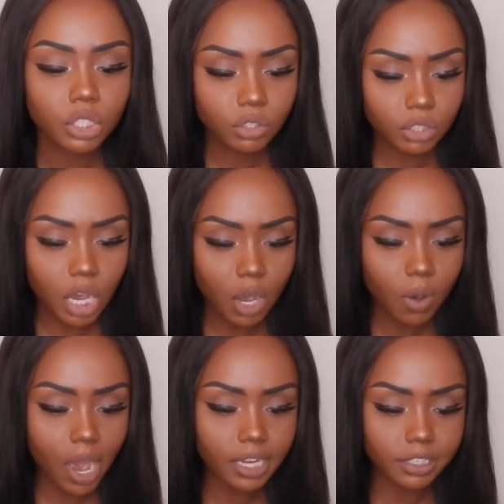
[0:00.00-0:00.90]
So
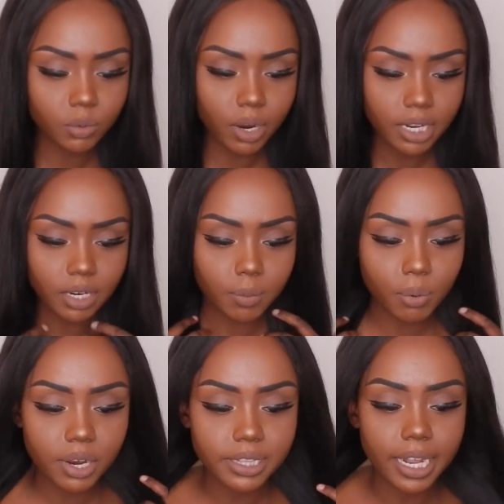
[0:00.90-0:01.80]
I just wanted
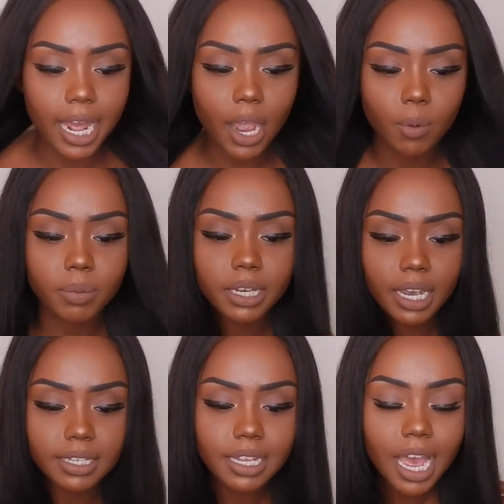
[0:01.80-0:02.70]
to point that out
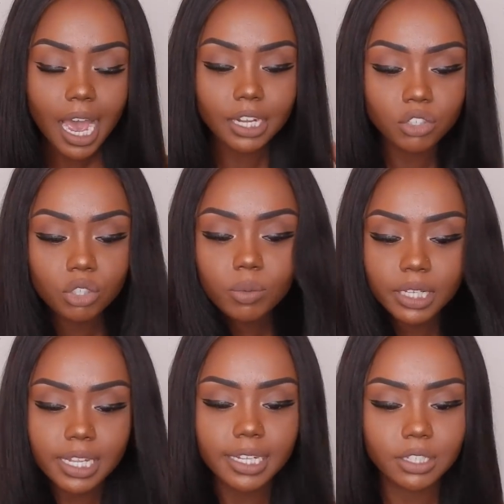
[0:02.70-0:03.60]
because I do
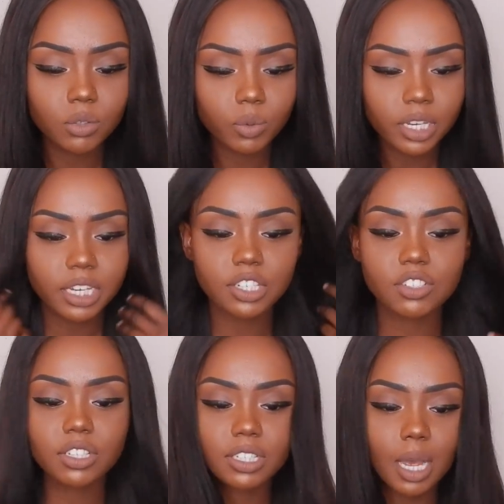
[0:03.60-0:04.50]
really like this wig.
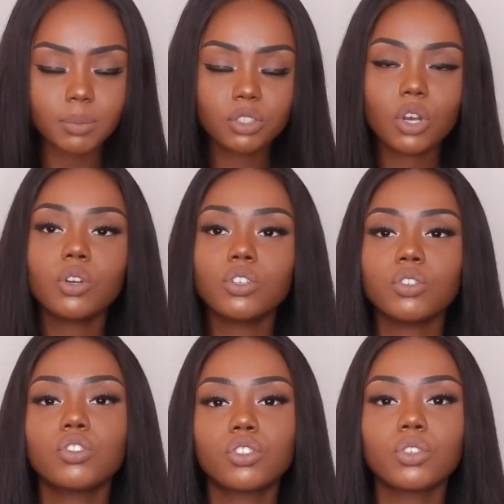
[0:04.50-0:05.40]
It's just I'm so
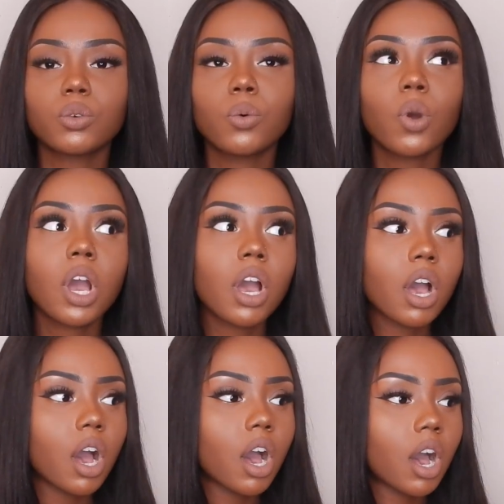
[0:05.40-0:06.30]
used to
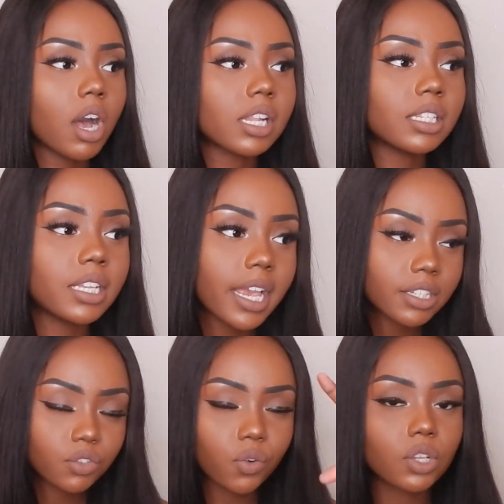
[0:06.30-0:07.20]
Uh,
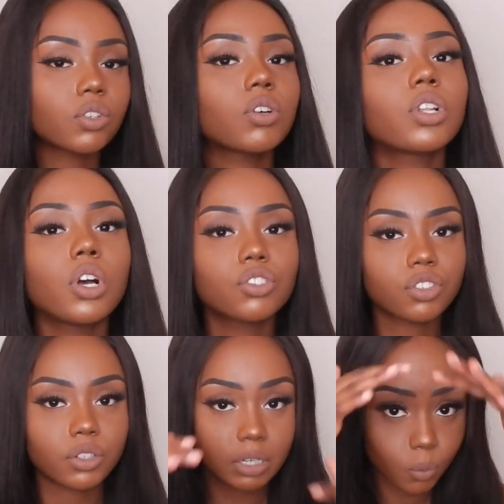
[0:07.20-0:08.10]
lace frontal
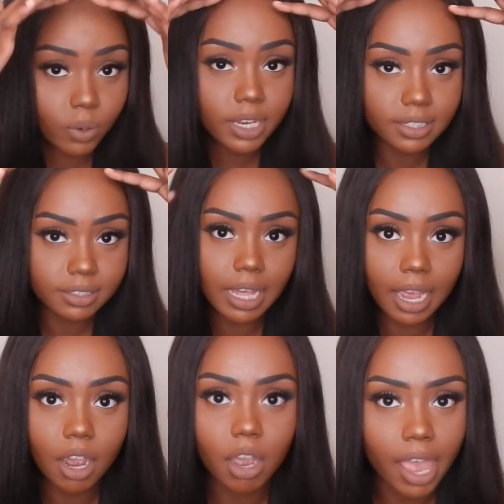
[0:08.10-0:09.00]
closures or wigs
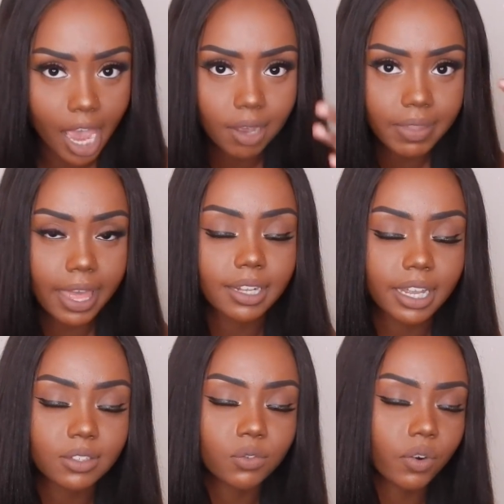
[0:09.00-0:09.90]
that have that
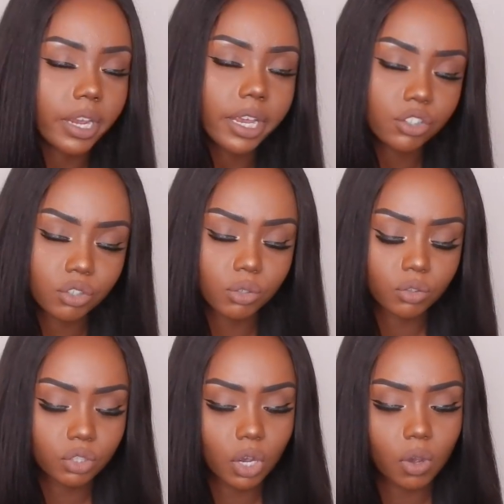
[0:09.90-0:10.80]
lace front
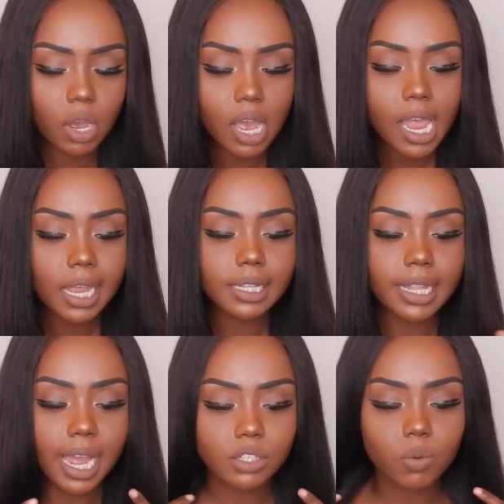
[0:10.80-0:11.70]
too, so
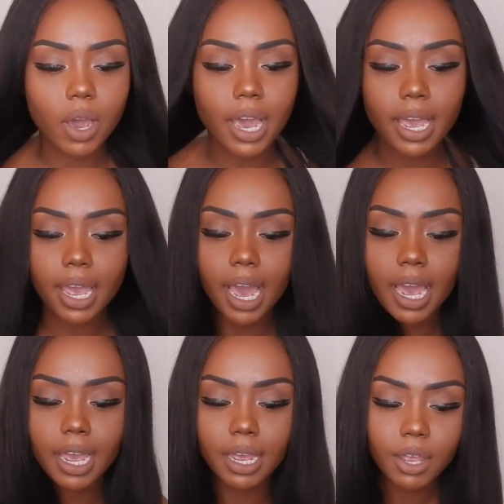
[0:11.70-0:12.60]
that's why
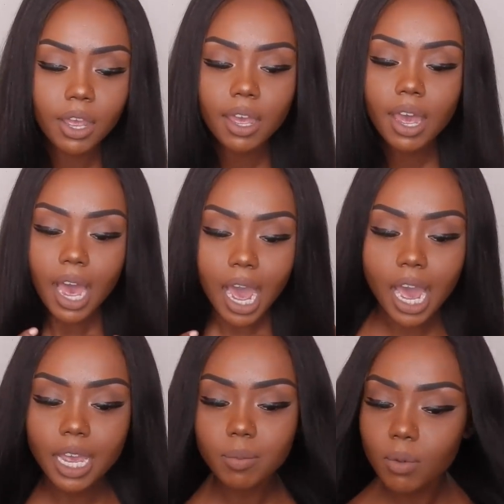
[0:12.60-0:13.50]
I
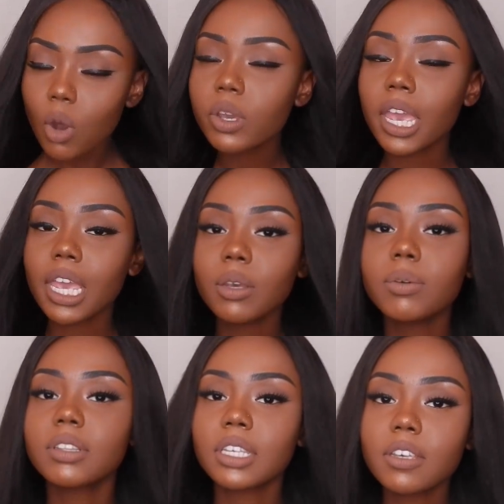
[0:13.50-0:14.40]
I'm okay
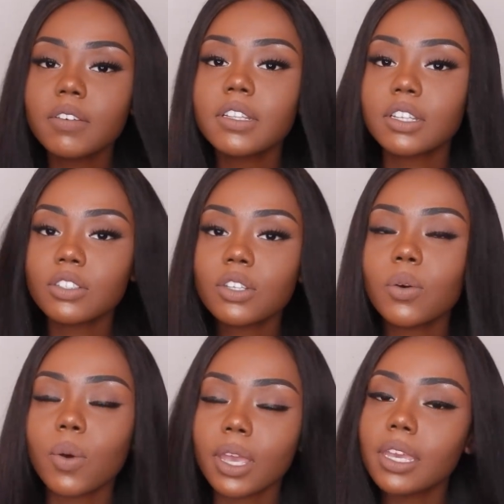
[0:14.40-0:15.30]
with giving this
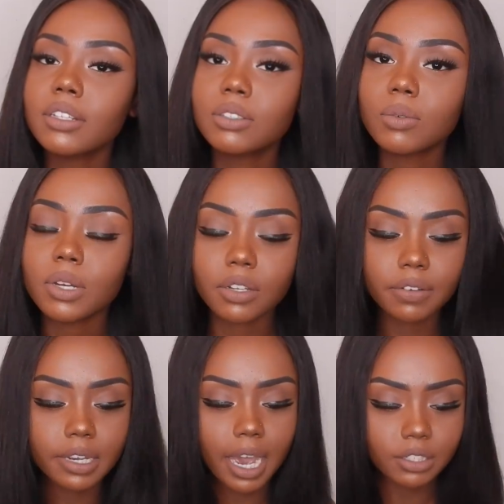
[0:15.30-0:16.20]
away to one of
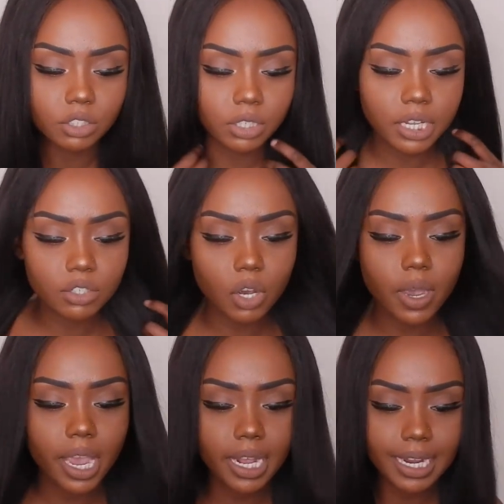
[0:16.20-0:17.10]
you guys. So let's go
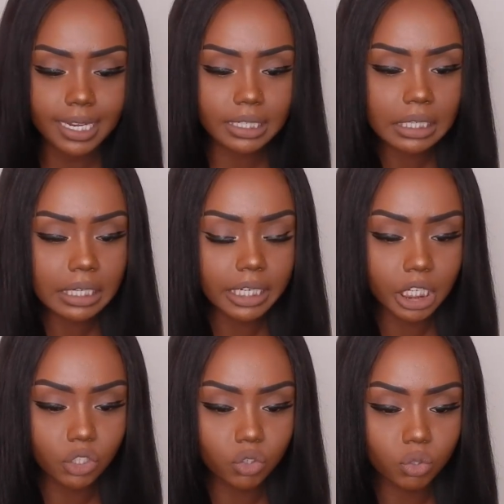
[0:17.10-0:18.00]
ahead and get
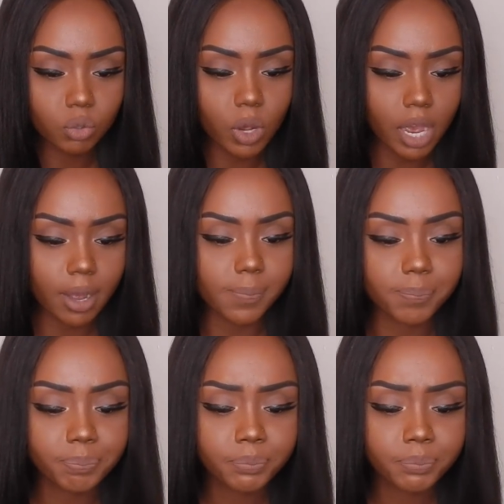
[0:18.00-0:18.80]
into um,